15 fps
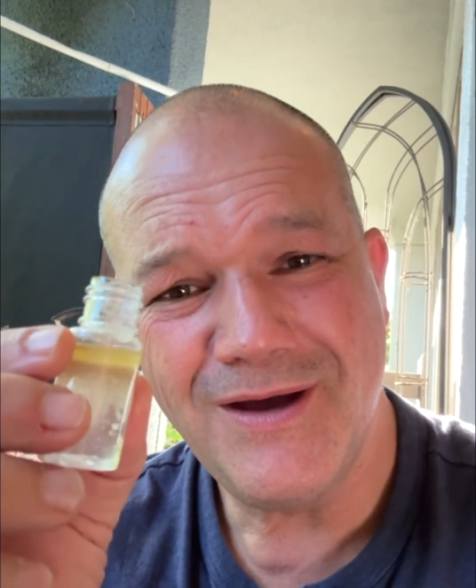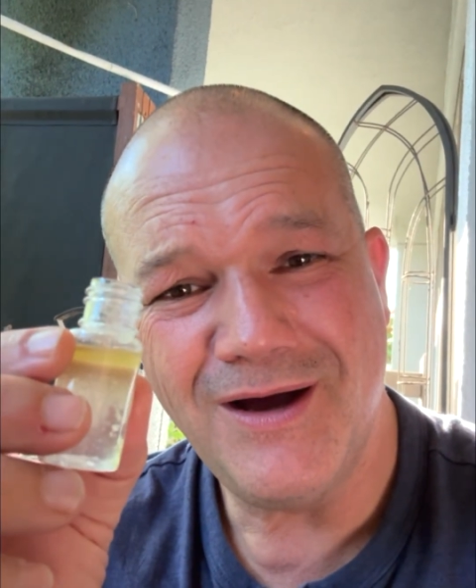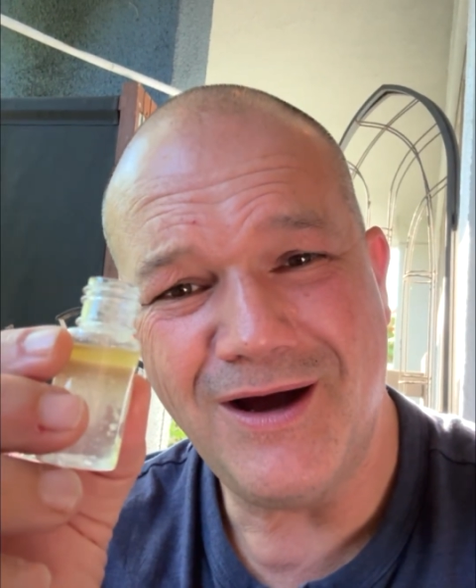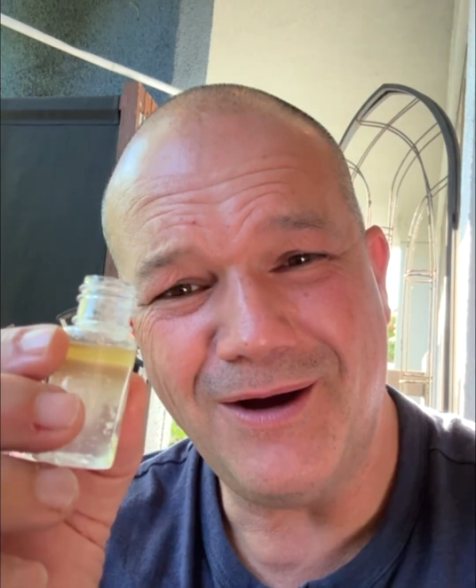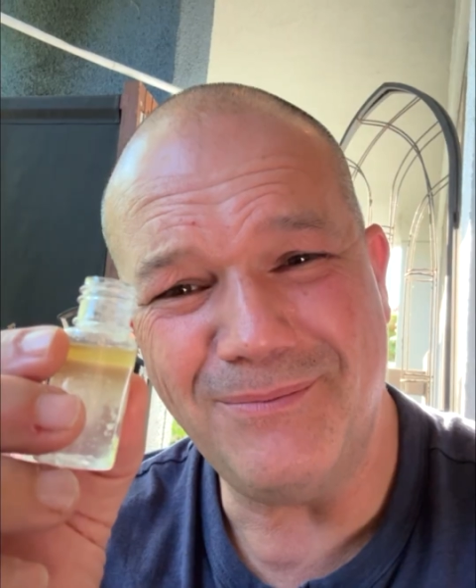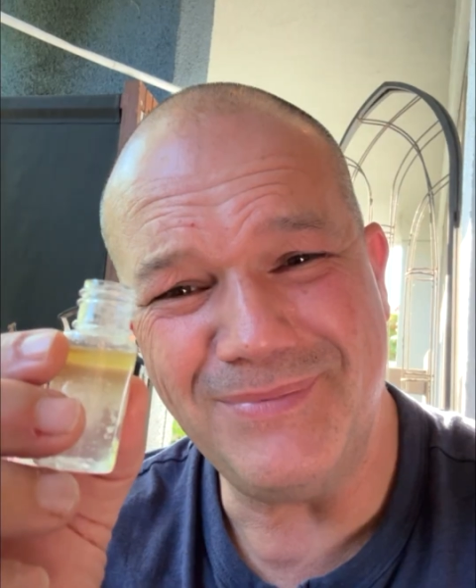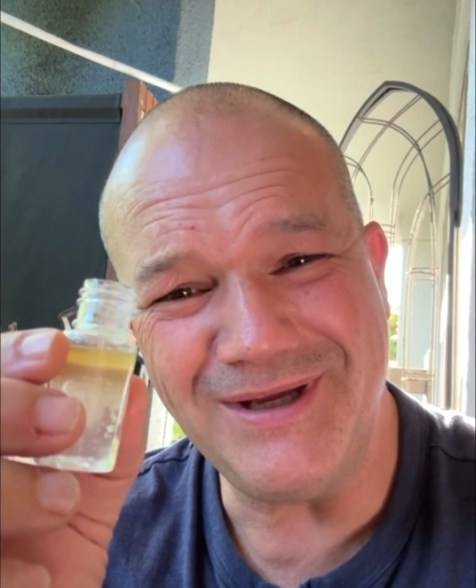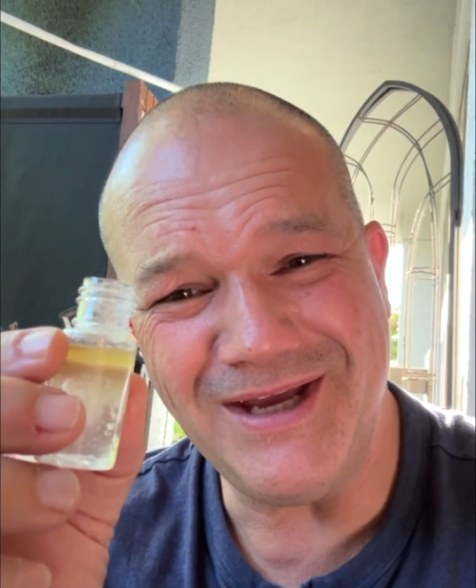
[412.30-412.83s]

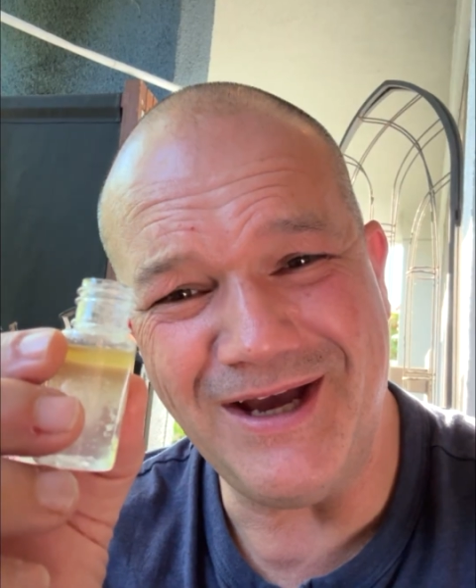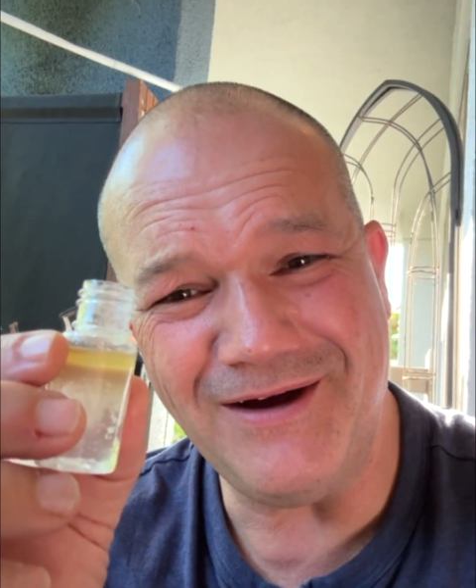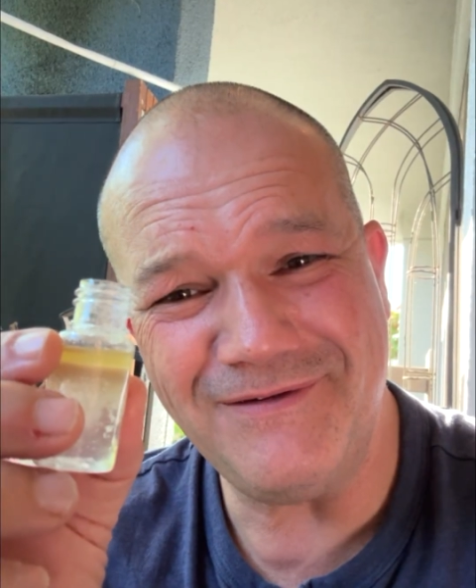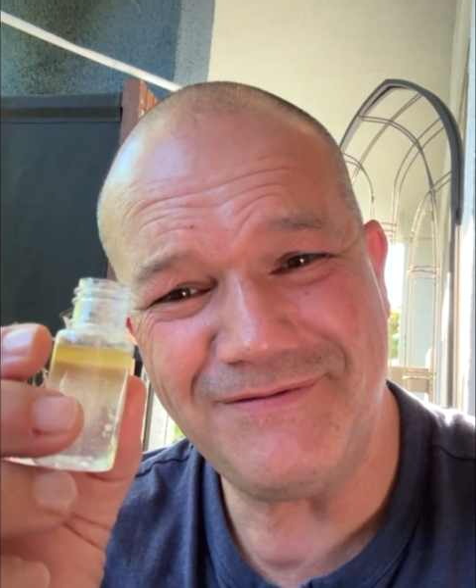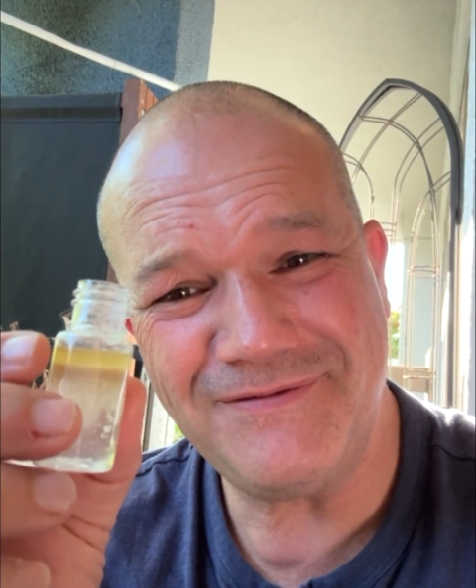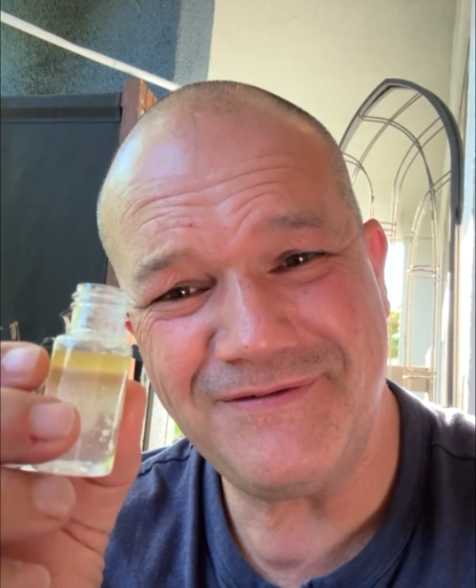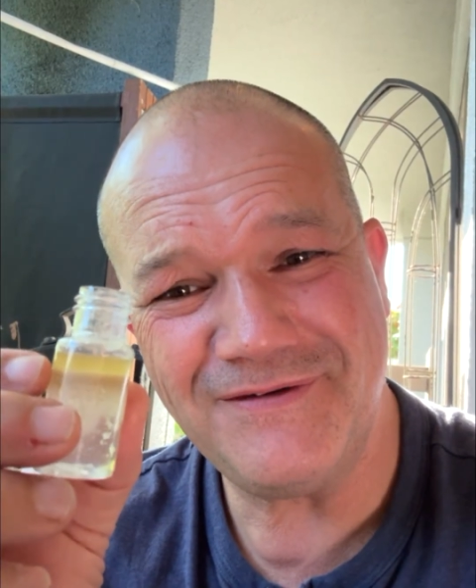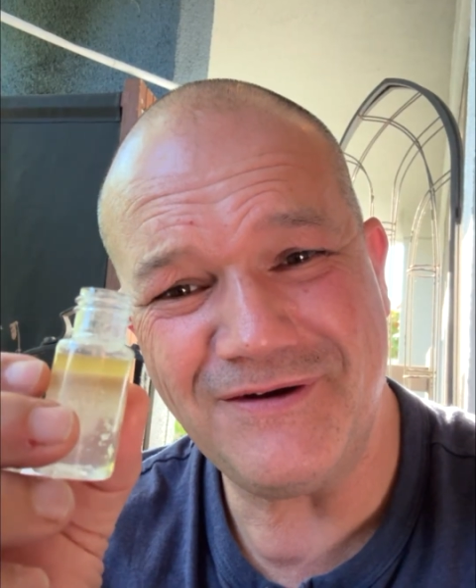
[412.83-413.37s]
On behalf
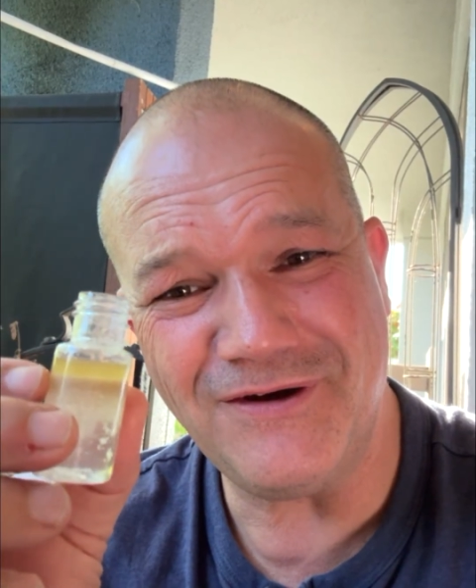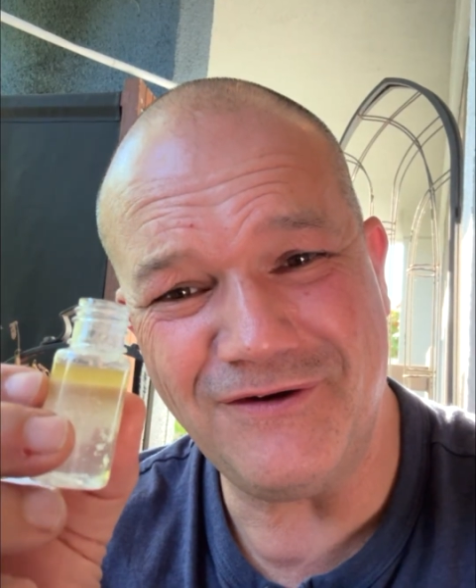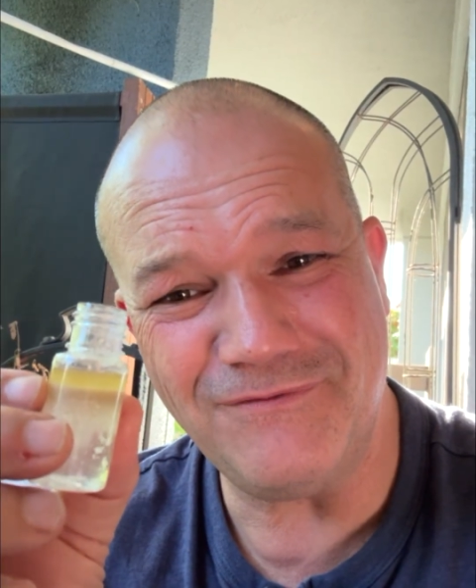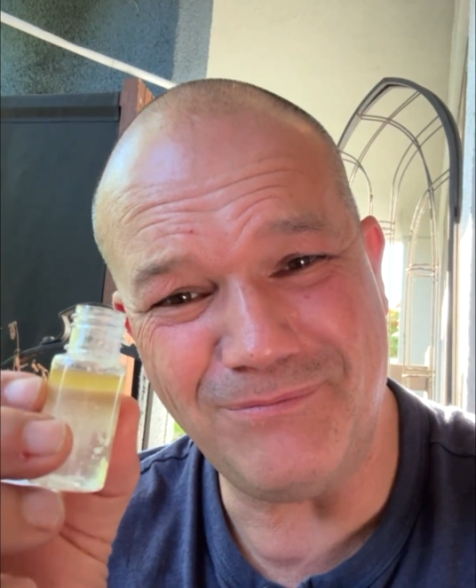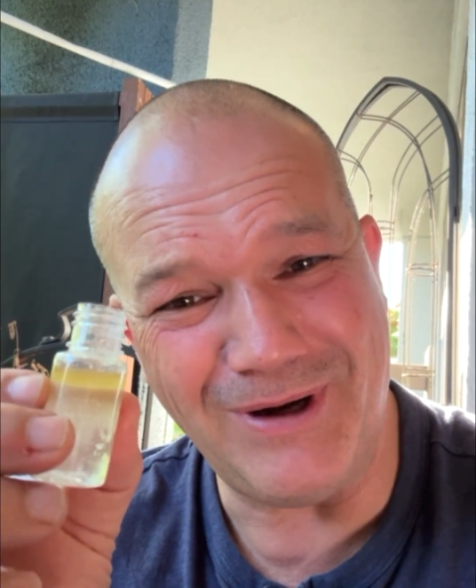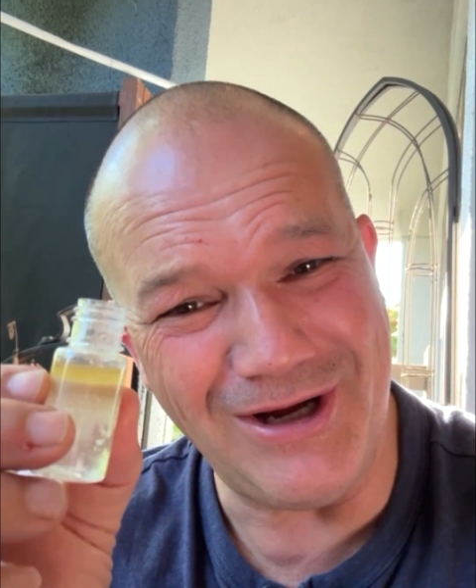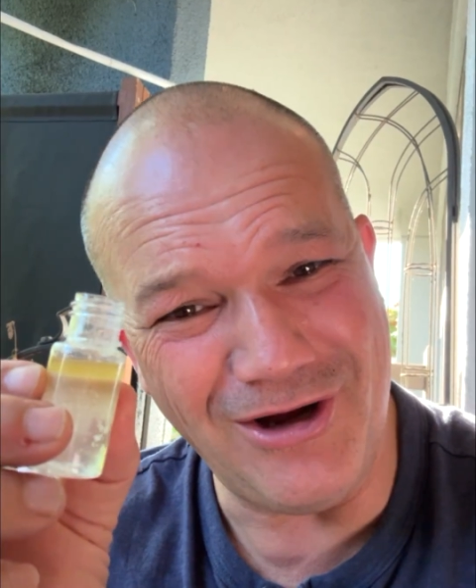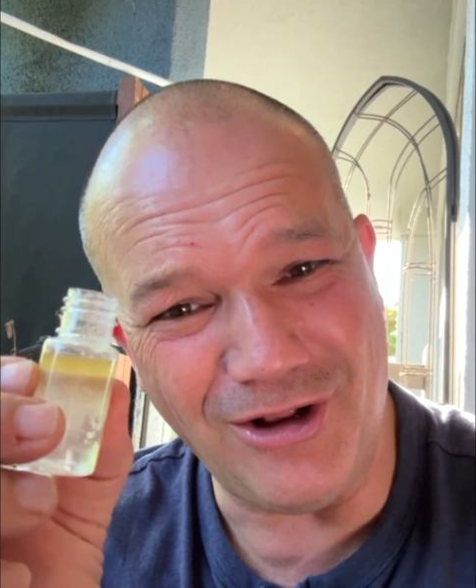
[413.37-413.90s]
of
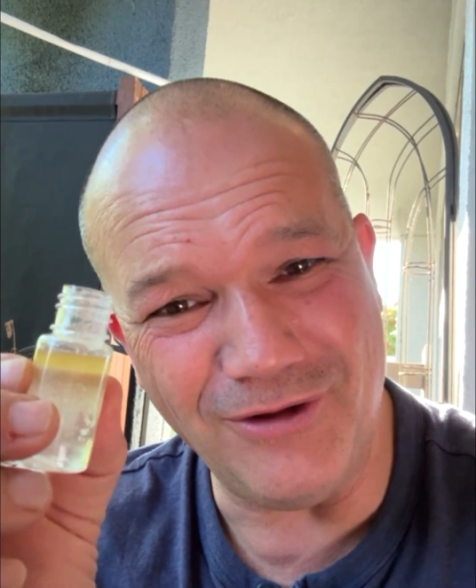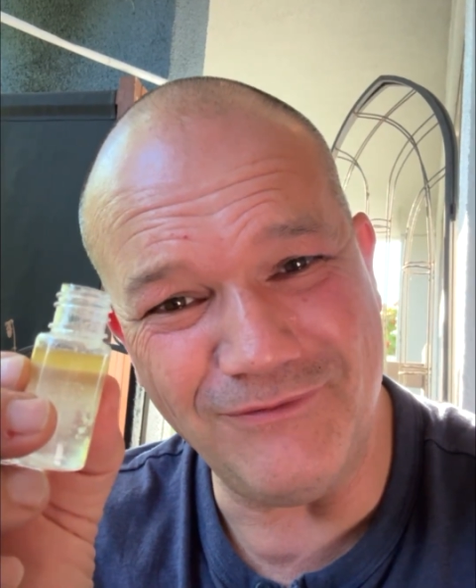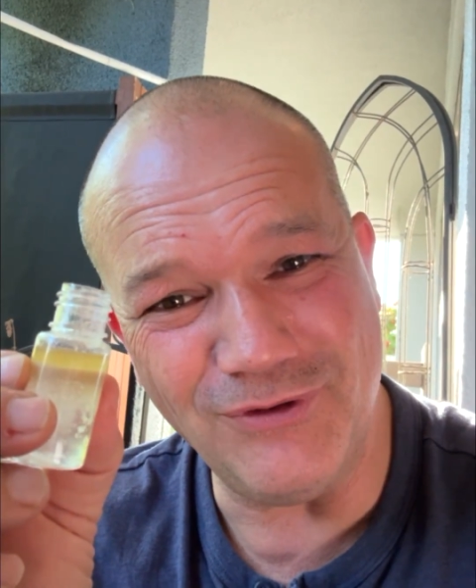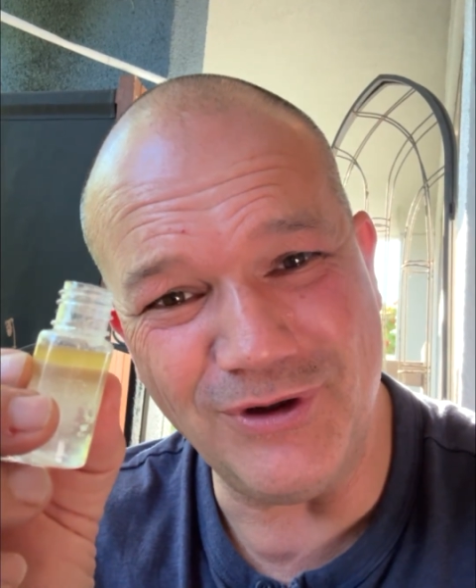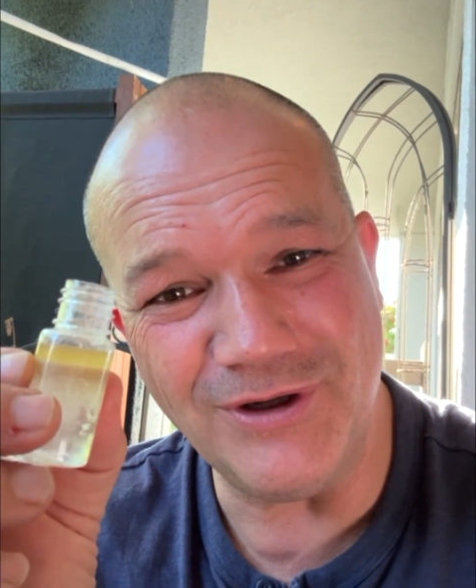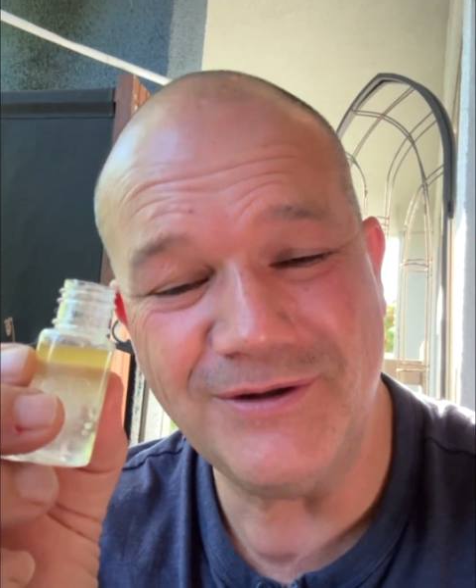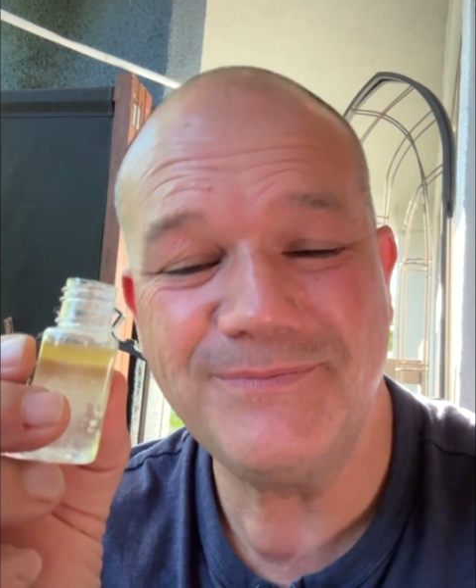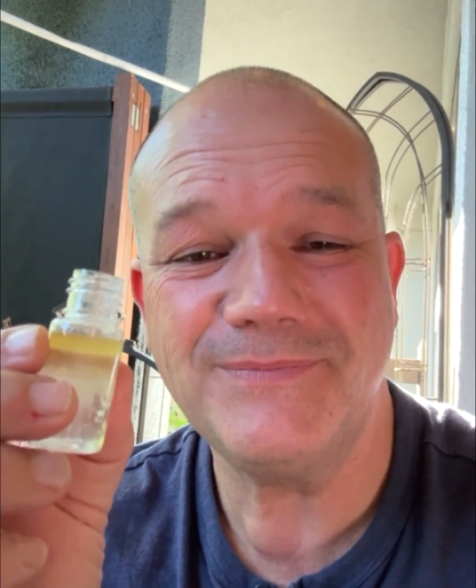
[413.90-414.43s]
my olive
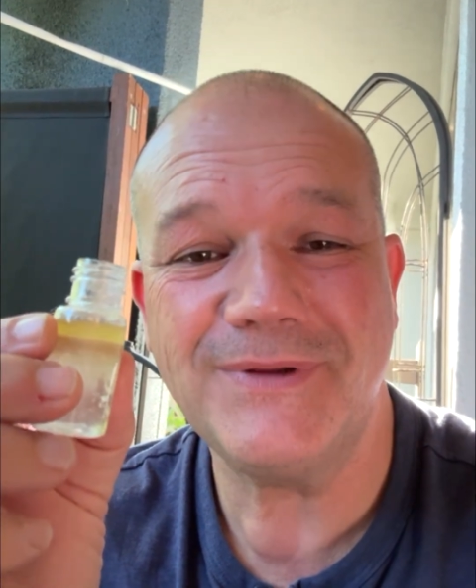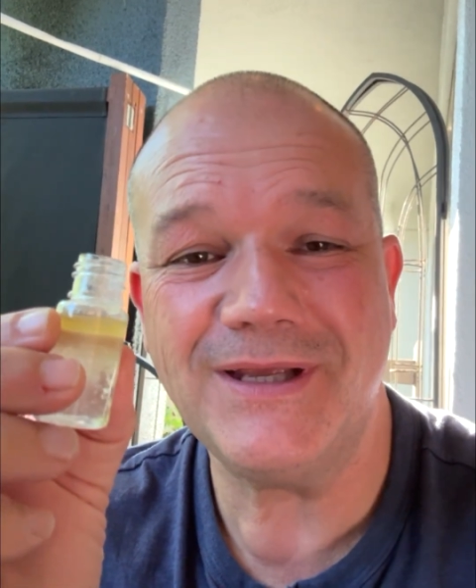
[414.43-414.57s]
oil